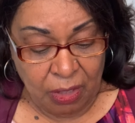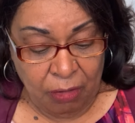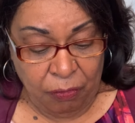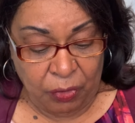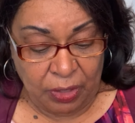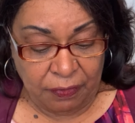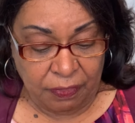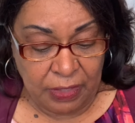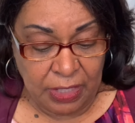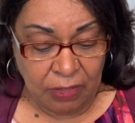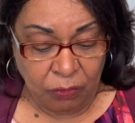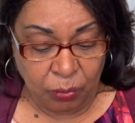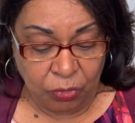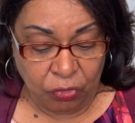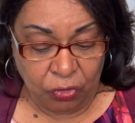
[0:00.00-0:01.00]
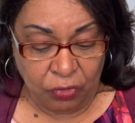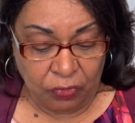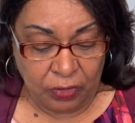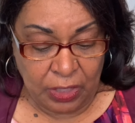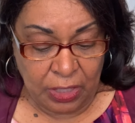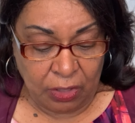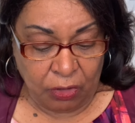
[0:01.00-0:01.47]
For the things which are
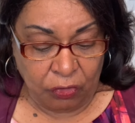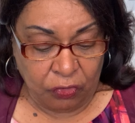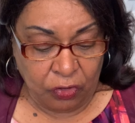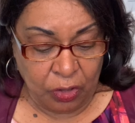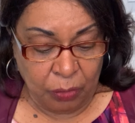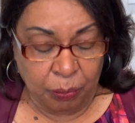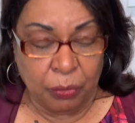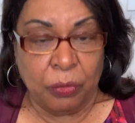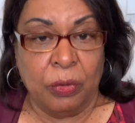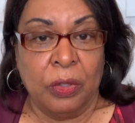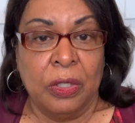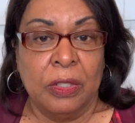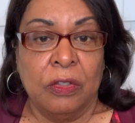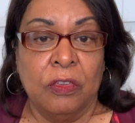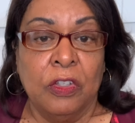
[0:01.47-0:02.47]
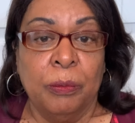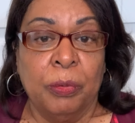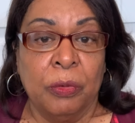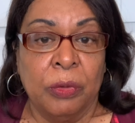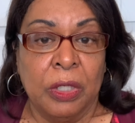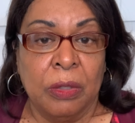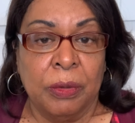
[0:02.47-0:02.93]
seen are temporary.
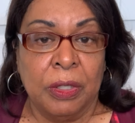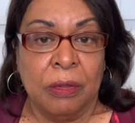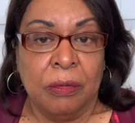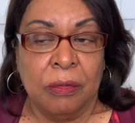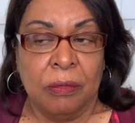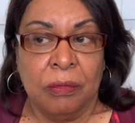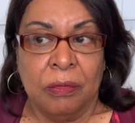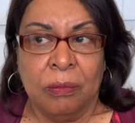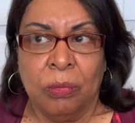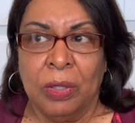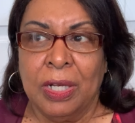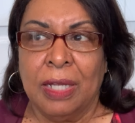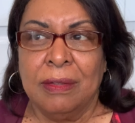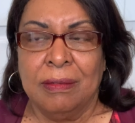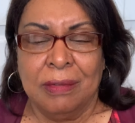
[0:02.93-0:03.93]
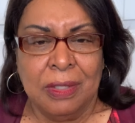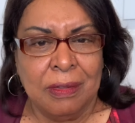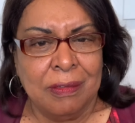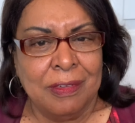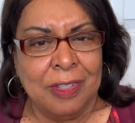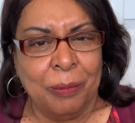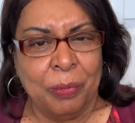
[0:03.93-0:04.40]
Temporary. What I see is
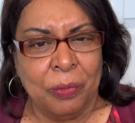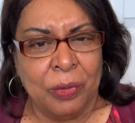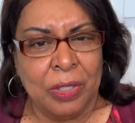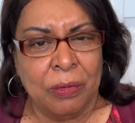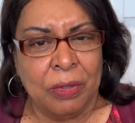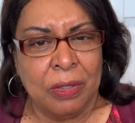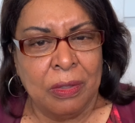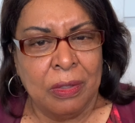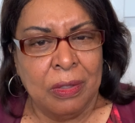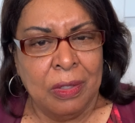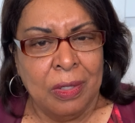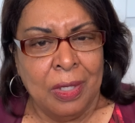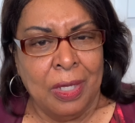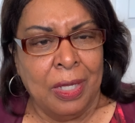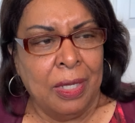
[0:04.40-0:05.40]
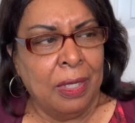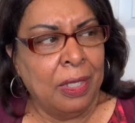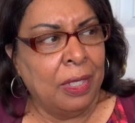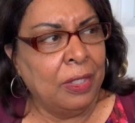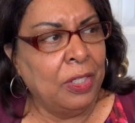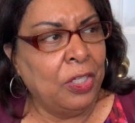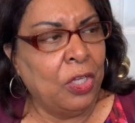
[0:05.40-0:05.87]
temporary.
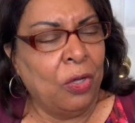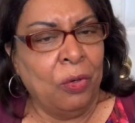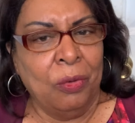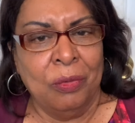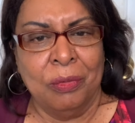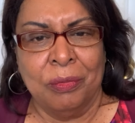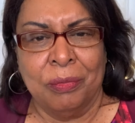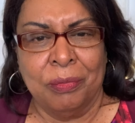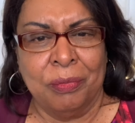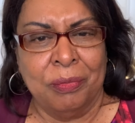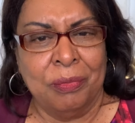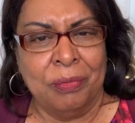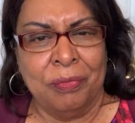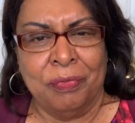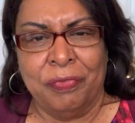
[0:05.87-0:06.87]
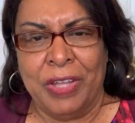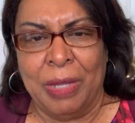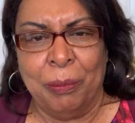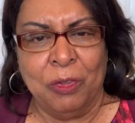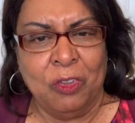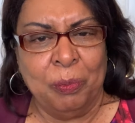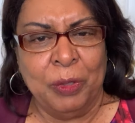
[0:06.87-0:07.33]
You know,
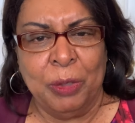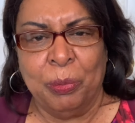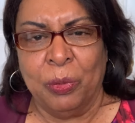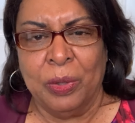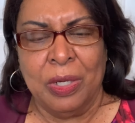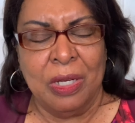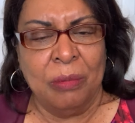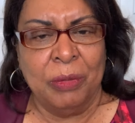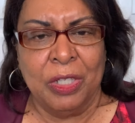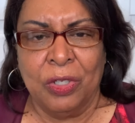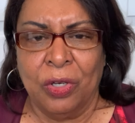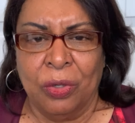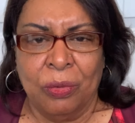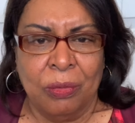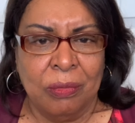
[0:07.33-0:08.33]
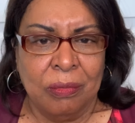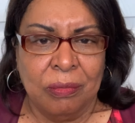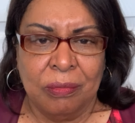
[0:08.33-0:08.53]
famous people come and go.